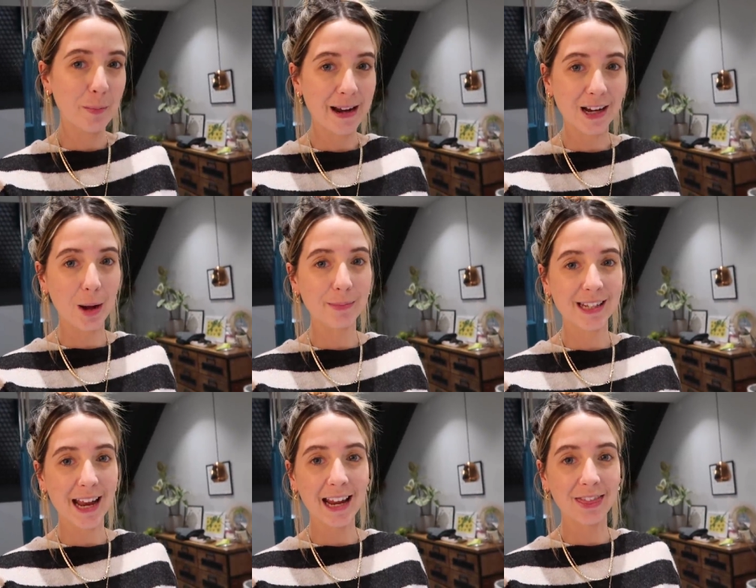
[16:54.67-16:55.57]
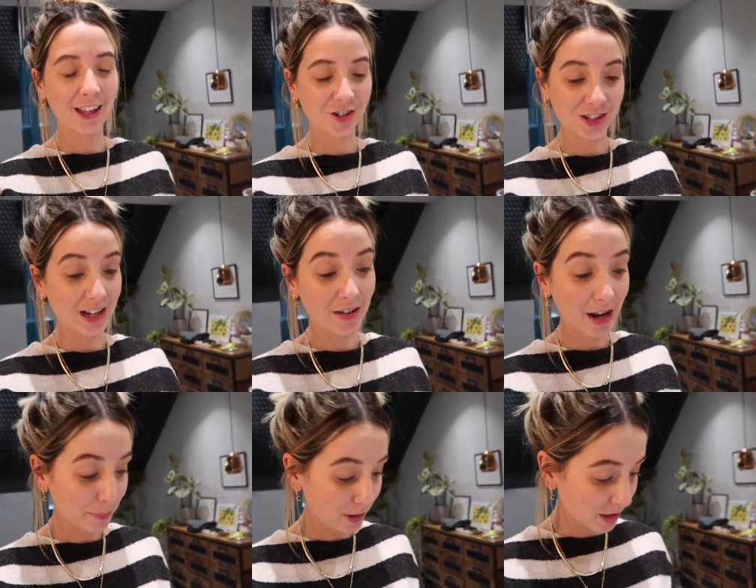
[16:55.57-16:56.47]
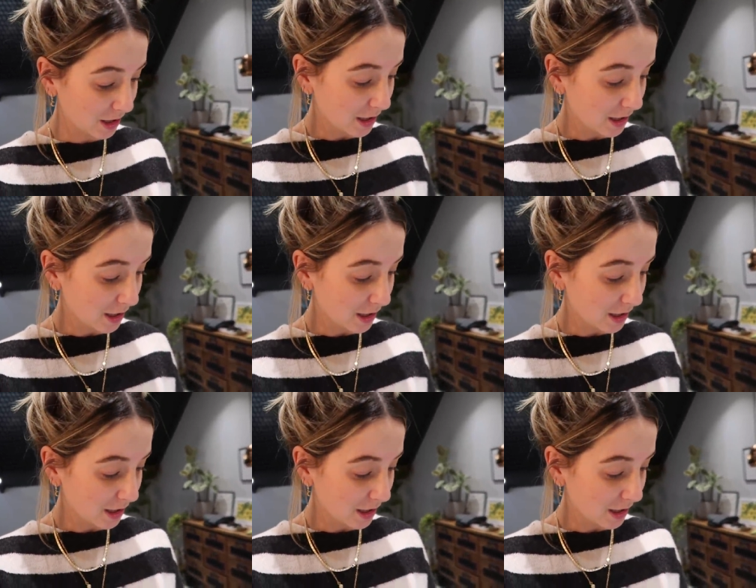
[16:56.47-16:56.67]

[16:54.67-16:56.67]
makeup today, and that just never happened.